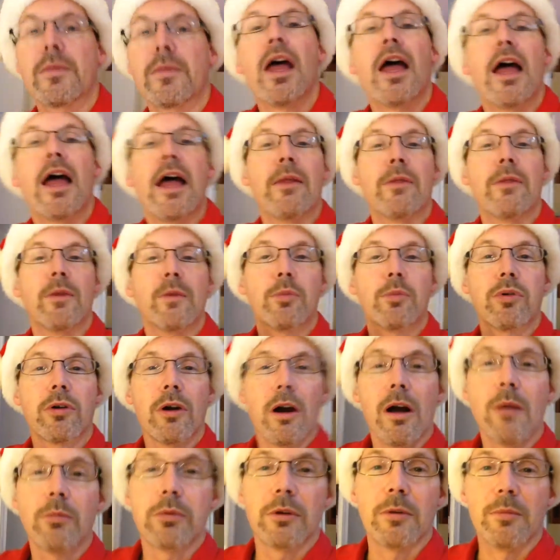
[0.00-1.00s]
And the
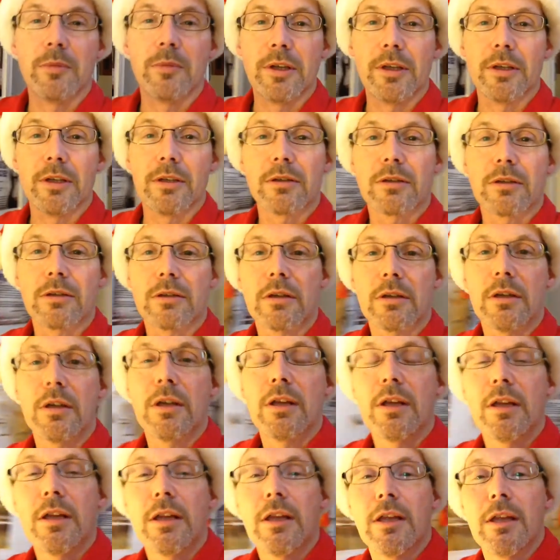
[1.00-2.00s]
problem is
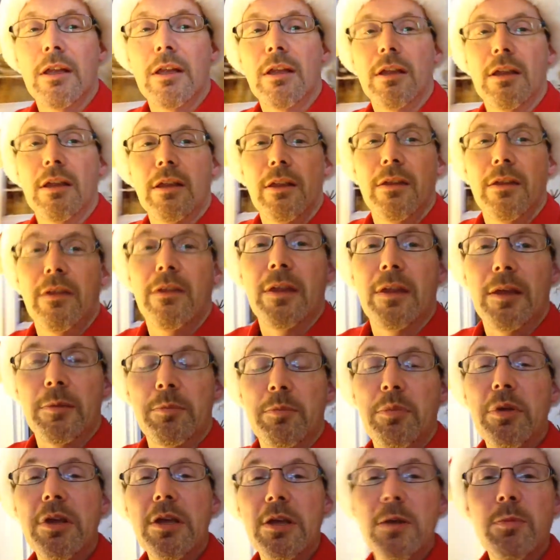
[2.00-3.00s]
that
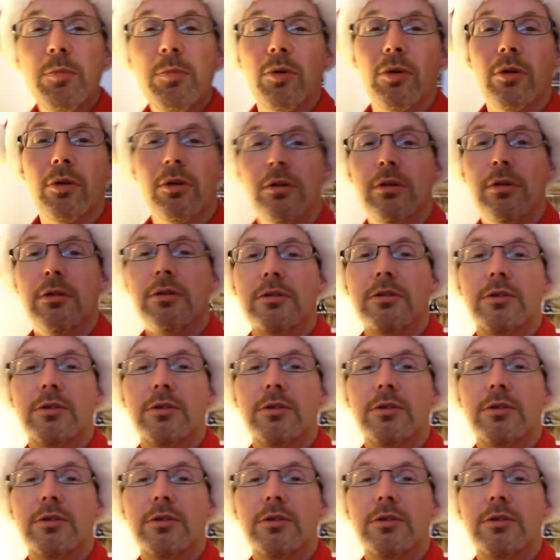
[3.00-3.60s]
people